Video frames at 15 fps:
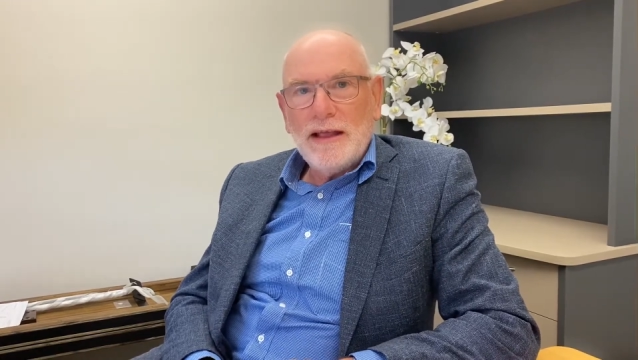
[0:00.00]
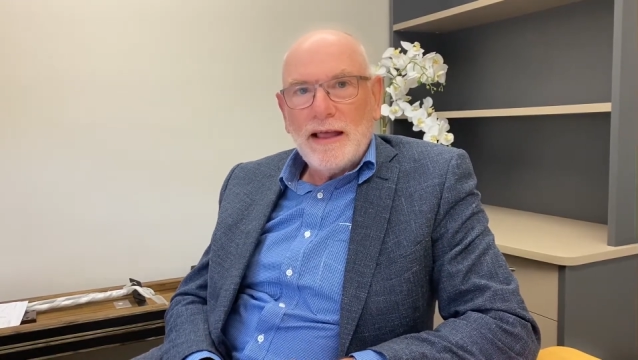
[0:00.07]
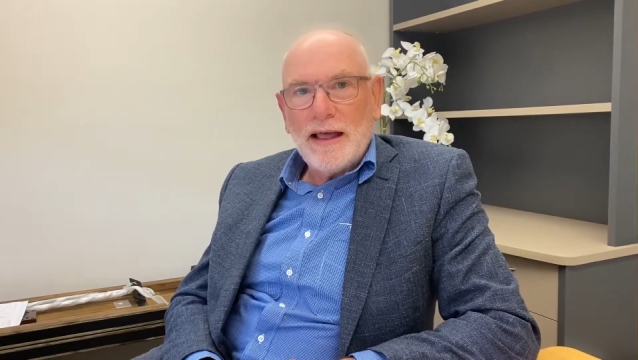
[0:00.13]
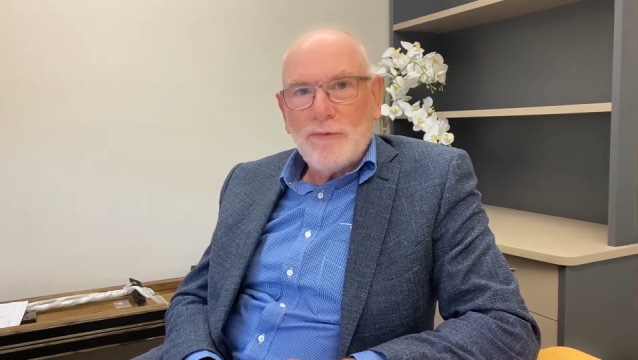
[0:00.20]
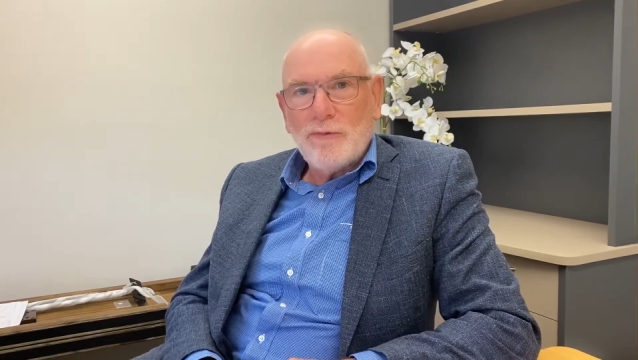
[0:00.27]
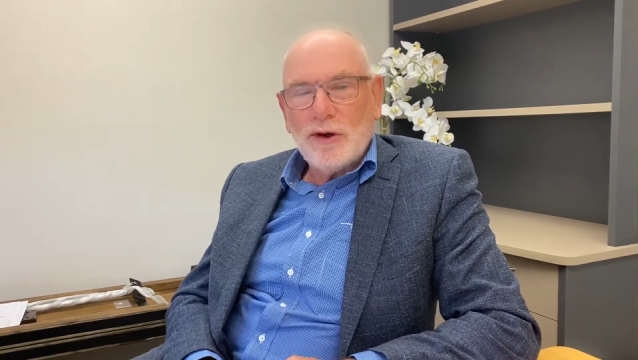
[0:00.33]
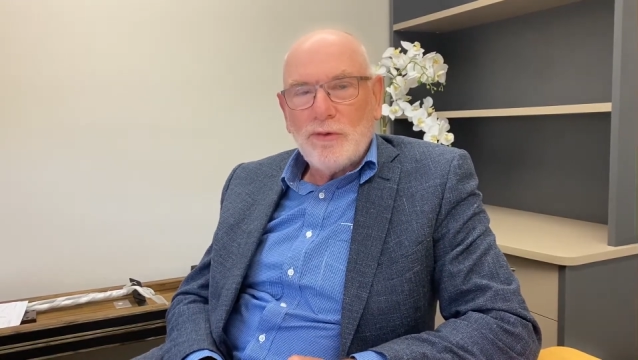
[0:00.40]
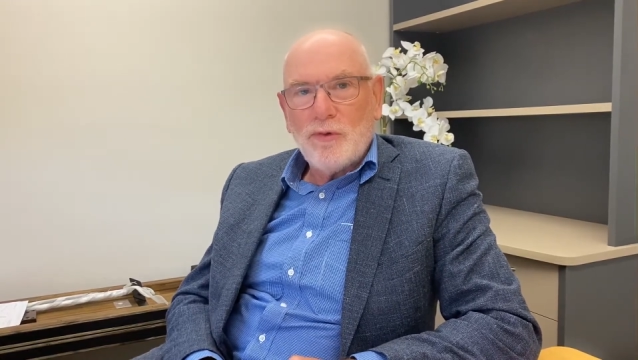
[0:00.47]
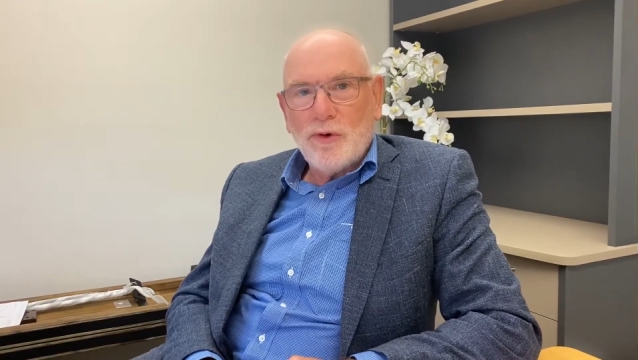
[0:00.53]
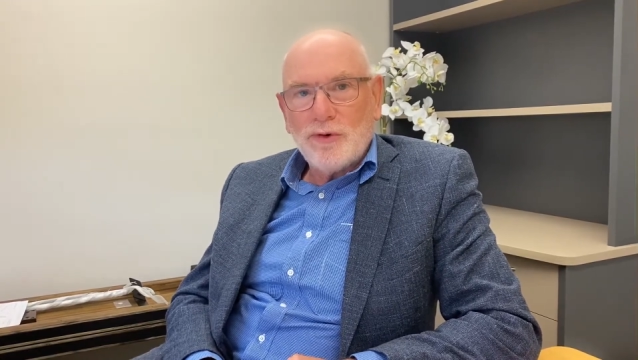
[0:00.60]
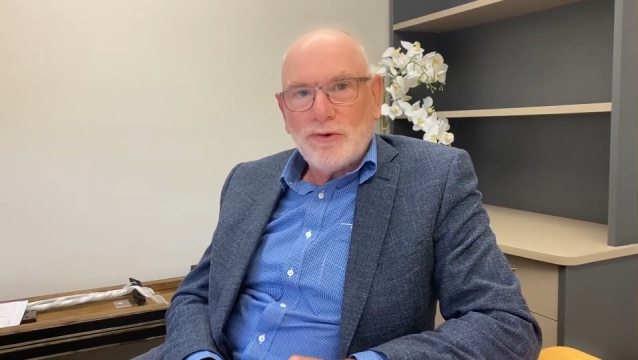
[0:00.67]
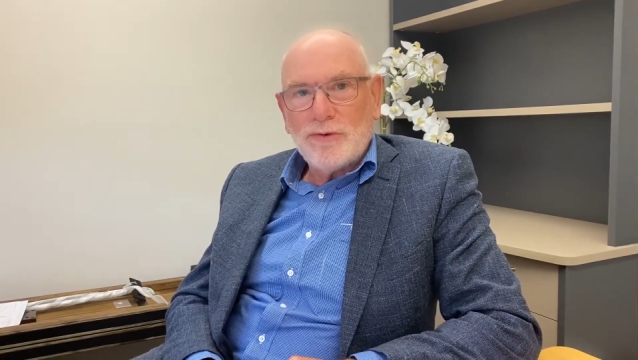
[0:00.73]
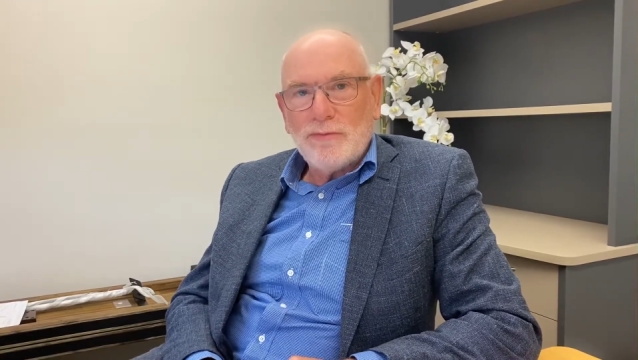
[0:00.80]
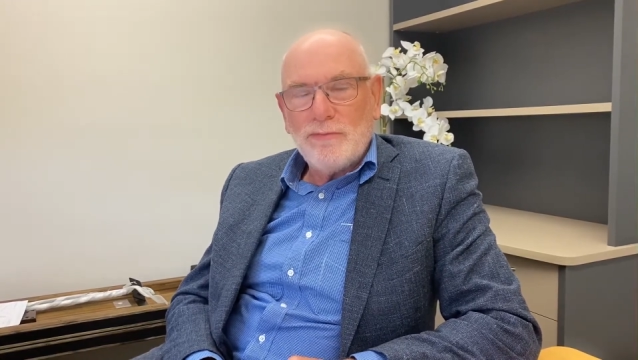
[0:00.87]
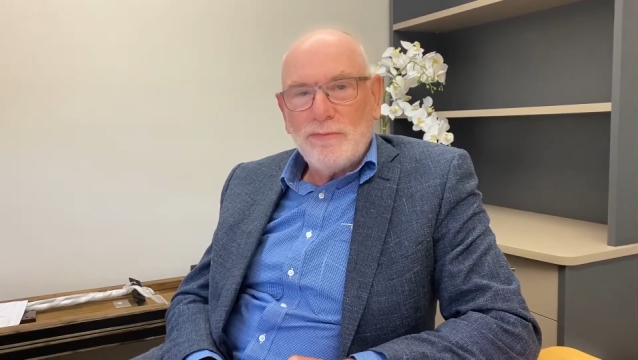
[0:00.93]
And we
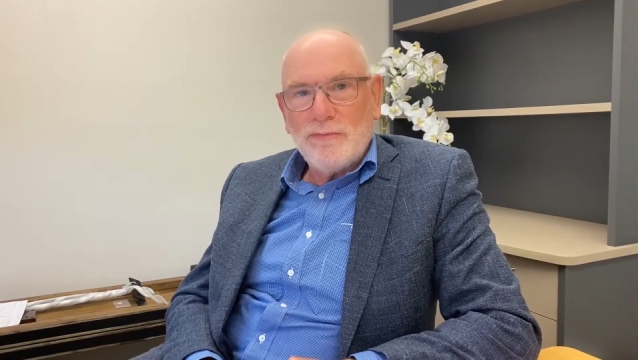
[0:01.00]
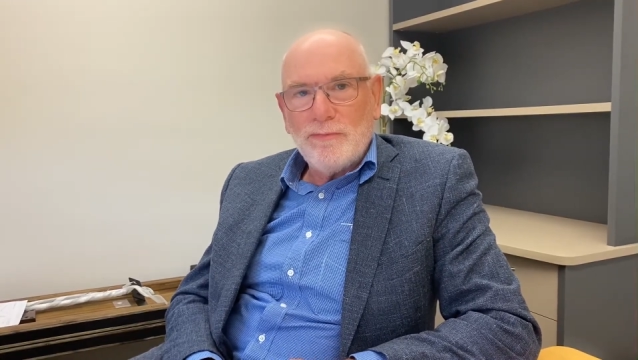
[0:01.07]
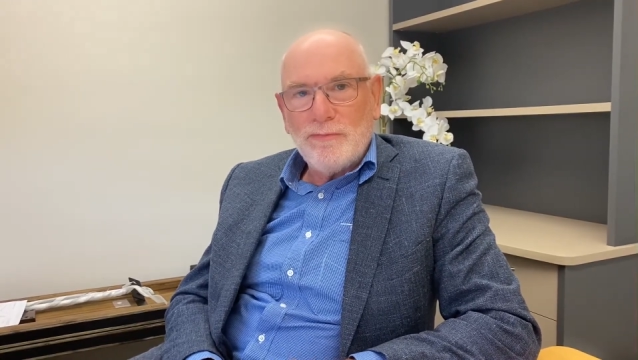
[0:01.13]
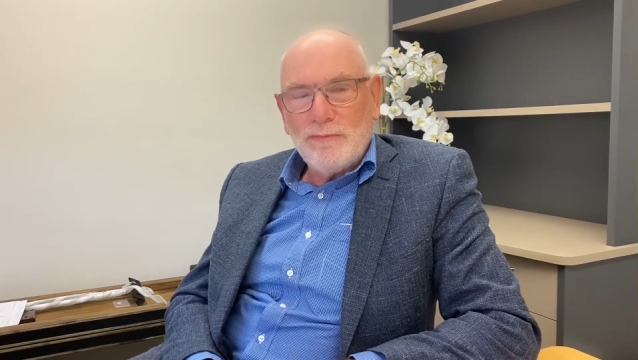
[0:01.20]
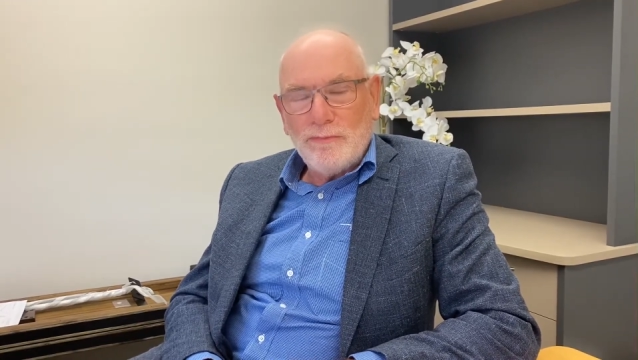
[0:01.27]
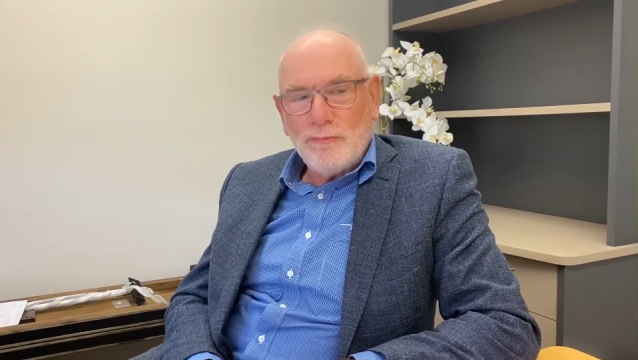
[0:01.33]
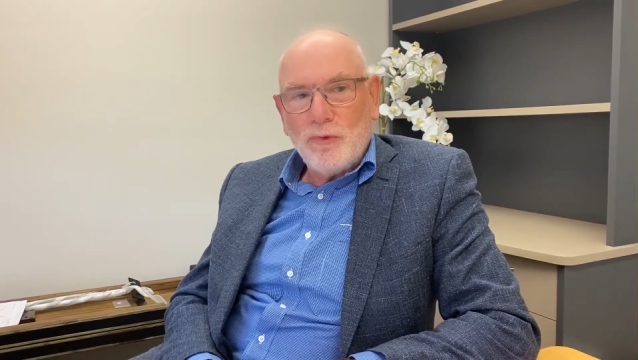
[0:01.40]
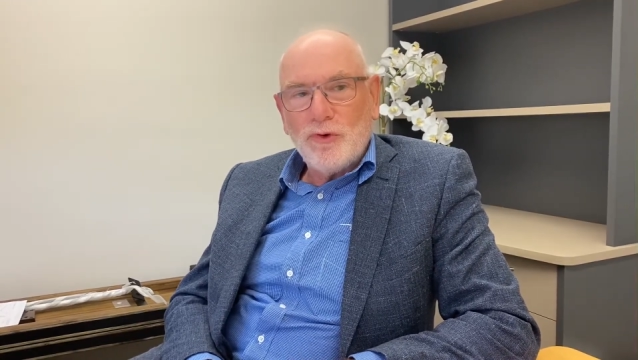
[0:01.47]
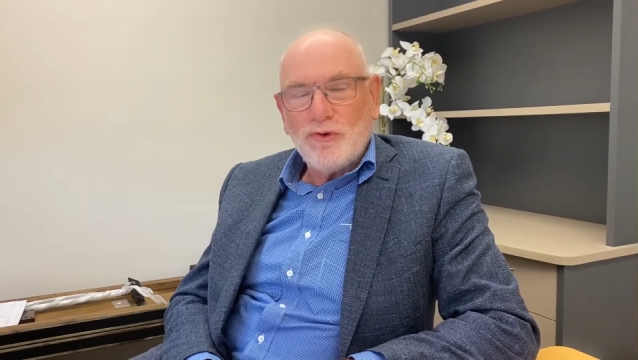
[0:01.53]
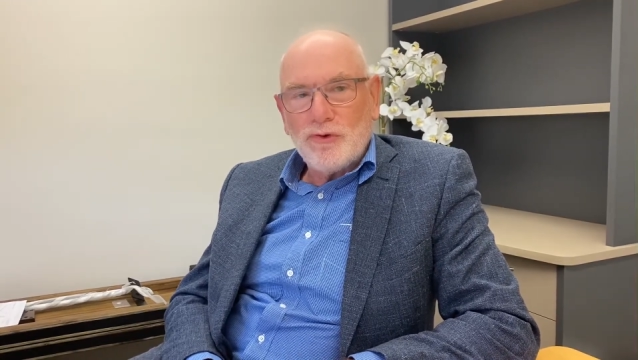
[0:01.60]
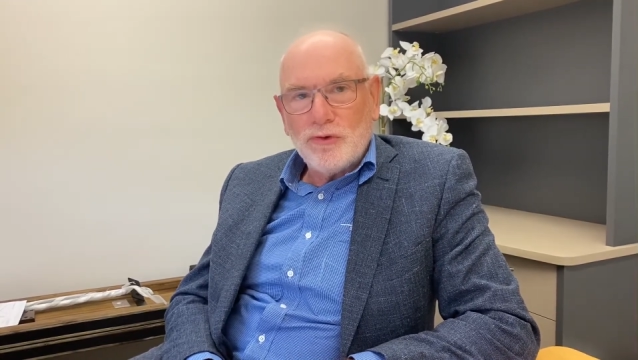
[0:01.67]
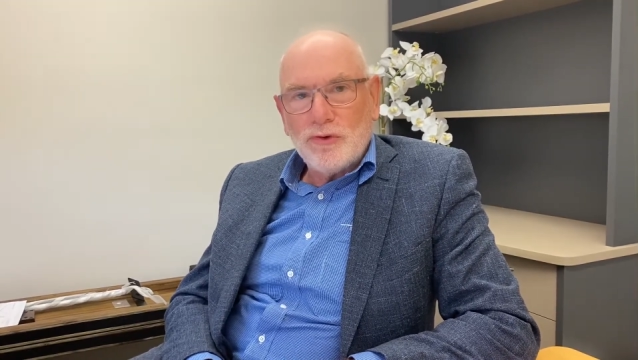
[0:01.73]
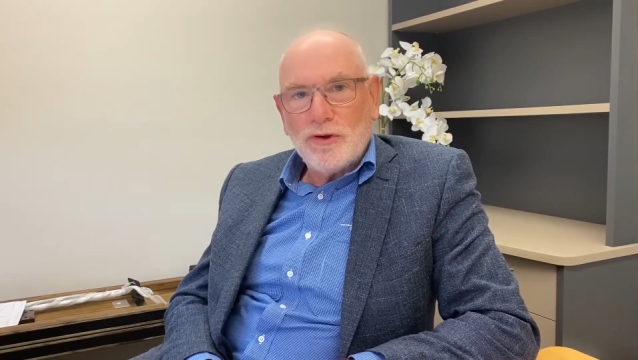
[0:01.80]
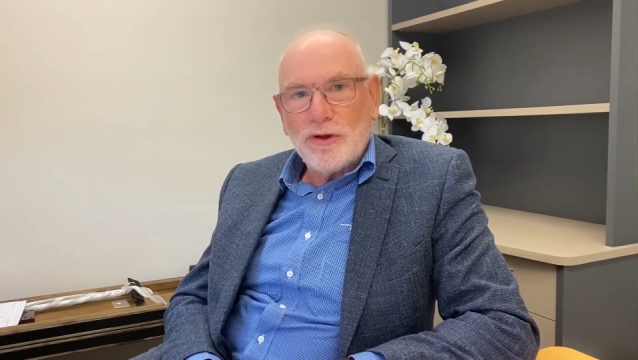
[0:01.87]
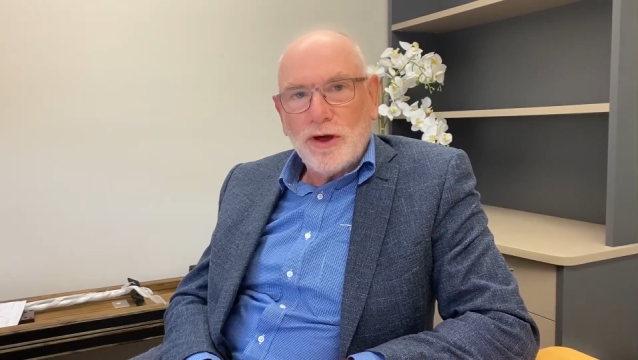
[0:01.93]
want
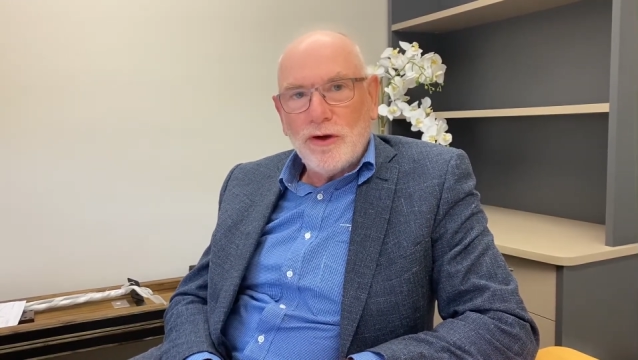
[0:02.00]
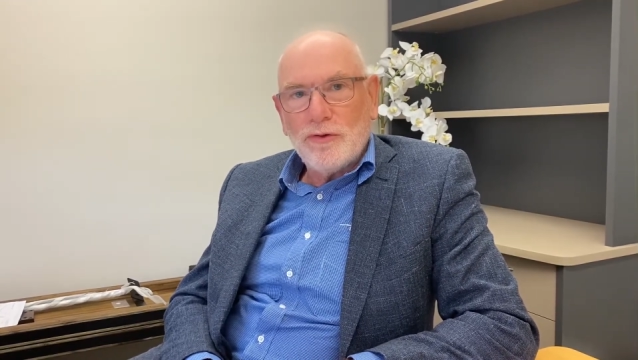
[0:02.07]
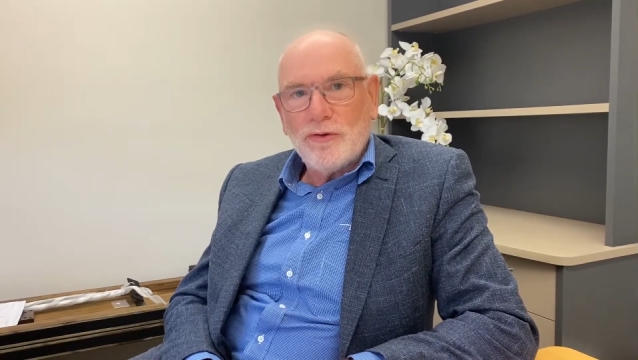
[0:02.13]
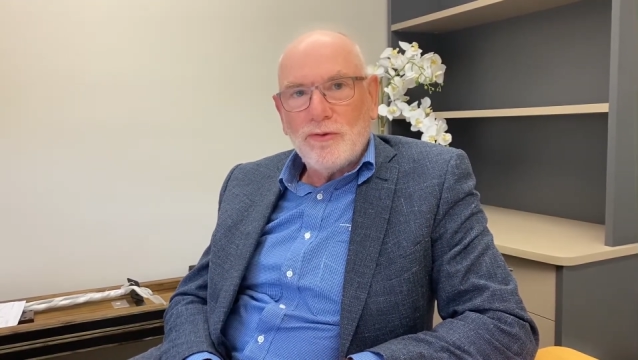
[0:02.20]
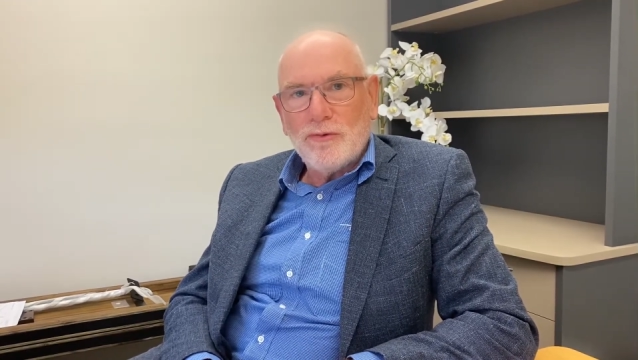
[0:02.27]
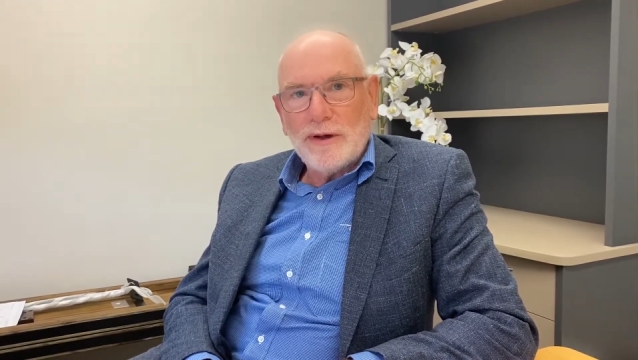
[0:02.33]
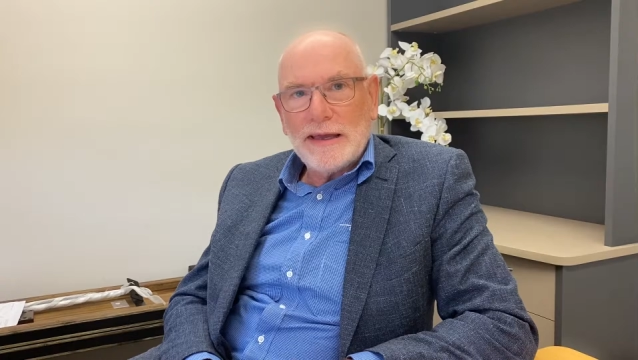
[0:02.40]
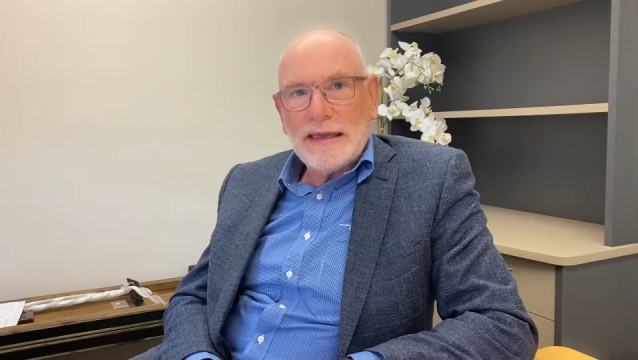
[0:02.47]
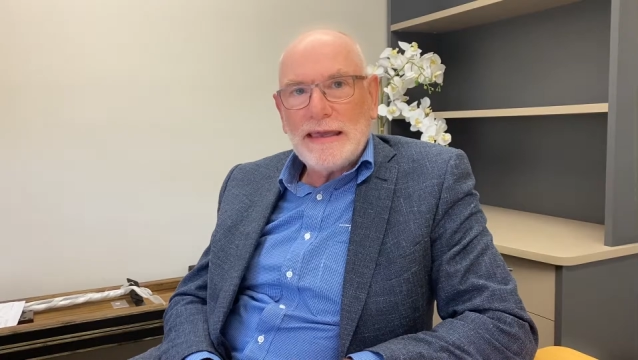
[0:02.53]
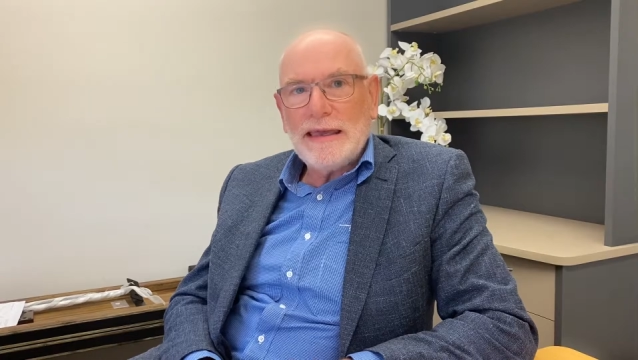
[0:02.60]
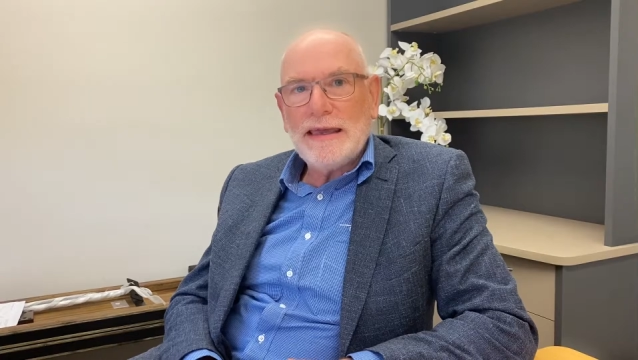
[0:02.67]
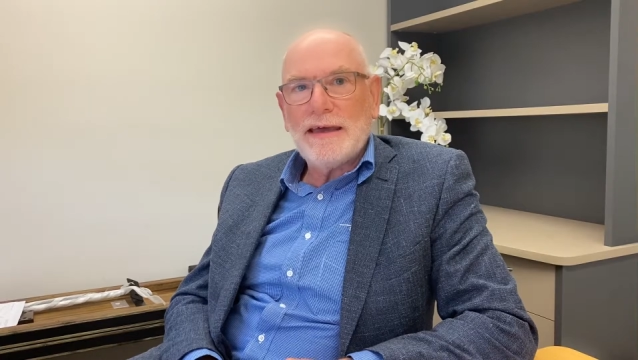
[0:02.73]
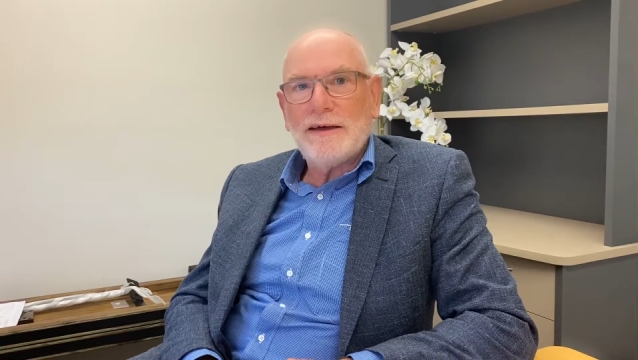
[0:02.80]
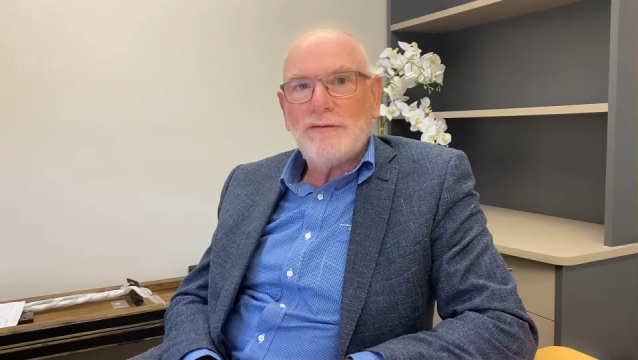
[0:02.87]
you to know that we're here.